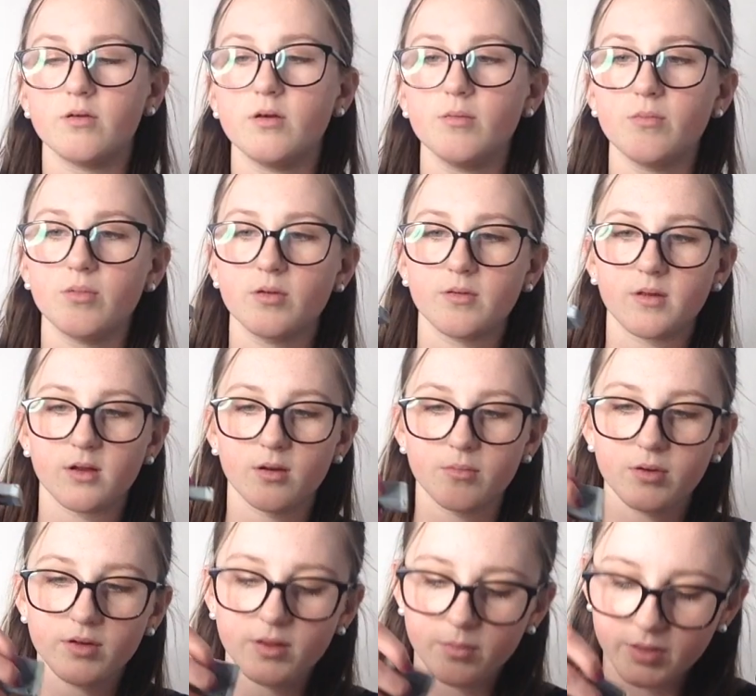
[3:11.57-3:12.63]
Oop, I'm gonna
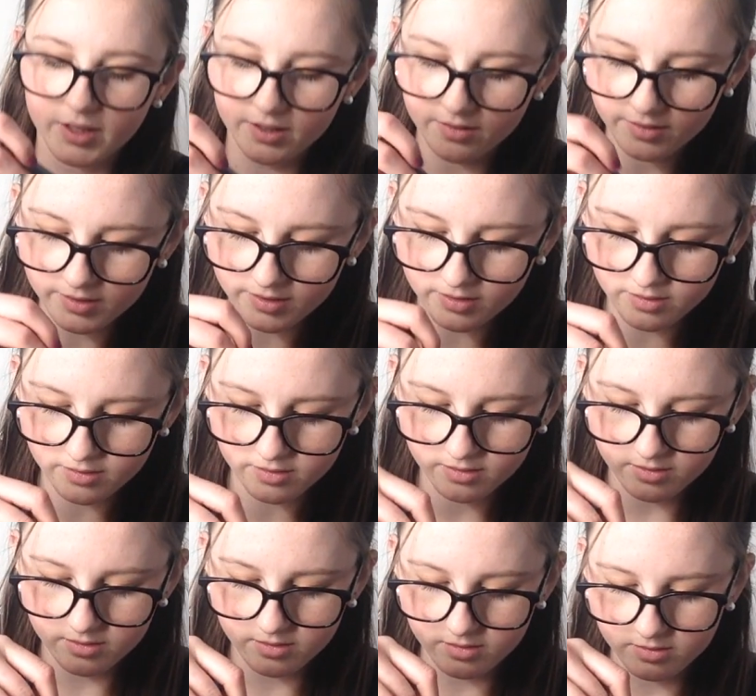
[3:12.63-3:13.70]
put the battery in.
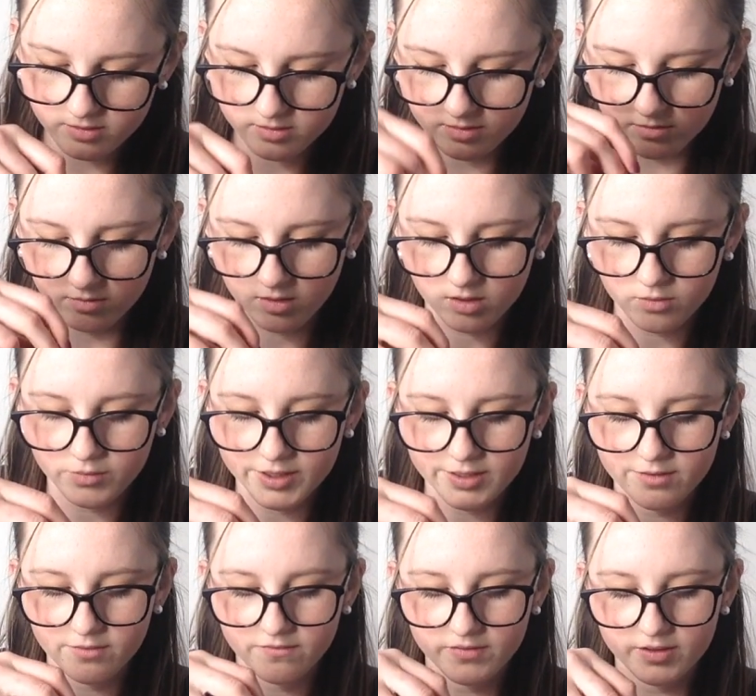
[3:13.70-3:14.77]
Wrong way,
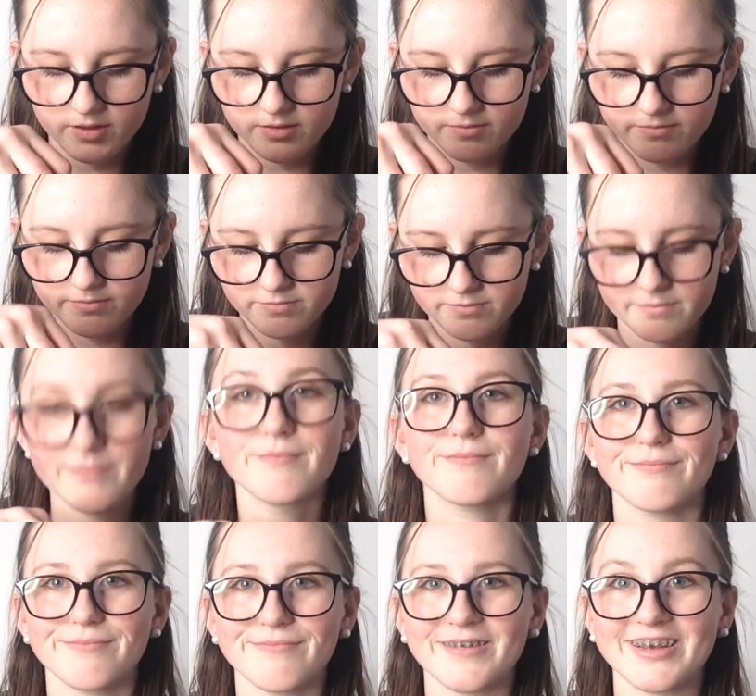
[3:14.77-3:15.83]
Sophia.
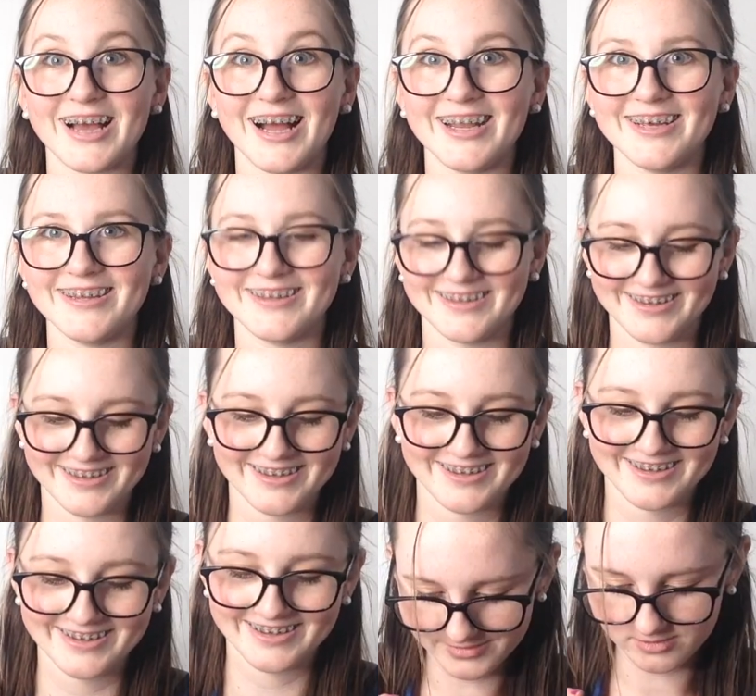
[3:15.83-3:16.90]
Got it.
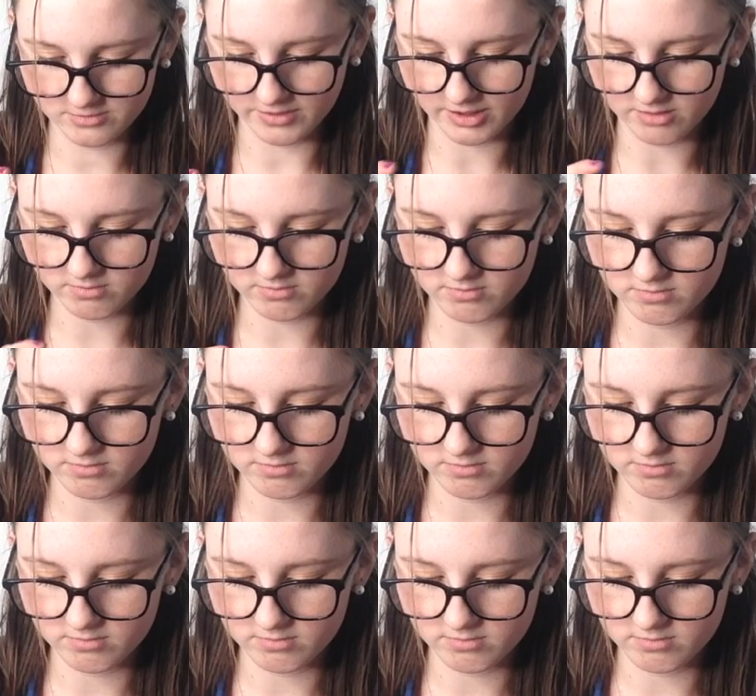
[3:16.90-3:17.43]
Wait.